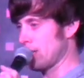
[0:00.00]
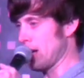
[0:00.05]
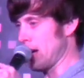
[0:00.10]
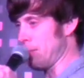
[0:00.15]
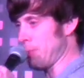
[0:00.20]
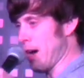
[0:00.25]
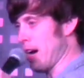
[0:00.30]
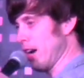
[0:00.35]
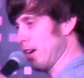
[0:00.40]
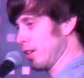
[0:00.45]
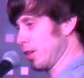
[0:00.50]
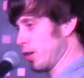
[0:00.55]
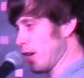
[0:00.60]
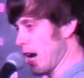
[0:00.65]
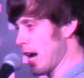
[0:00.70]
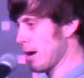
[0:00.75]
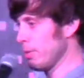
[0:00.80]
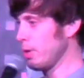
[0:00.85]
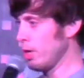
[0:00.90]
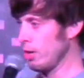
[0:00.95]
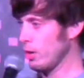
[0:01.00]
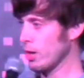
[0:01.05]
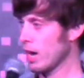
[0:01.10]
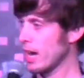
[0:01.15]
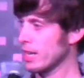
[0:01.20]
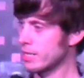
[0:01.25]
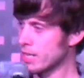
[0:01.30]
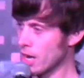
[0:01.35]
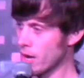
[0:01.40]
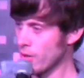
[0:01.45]
come up, grab you
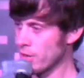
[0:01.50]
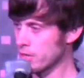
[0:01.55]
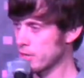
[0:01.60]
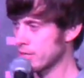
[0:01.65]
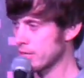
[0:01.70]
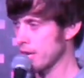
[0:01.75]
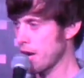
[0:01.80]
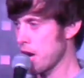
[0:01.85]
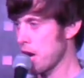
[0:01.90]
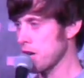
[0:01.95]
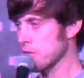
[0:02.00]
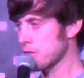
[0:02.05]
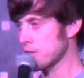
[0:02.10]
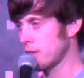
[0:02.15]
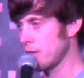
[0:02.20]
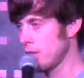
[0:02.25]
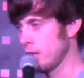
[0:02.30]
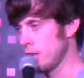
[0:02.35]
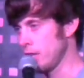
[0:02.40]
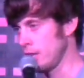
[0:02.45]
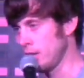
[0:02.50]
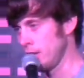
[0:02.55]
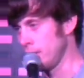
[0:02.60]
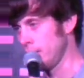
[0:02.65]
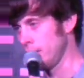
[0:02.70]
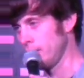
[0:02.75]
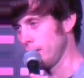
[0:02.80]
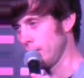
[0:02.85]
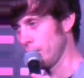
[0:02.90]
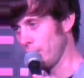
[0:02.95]
right down the stairs.
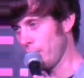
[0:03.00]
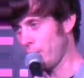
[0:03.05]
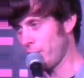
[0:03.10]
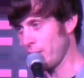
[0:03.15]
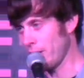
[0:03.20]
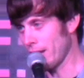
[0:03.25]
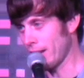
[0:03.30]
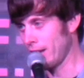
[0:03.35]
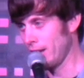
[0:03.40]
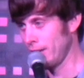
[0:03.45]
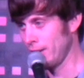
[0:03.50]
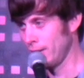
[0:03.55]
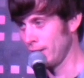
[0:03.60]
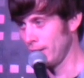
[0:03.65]
What do you think?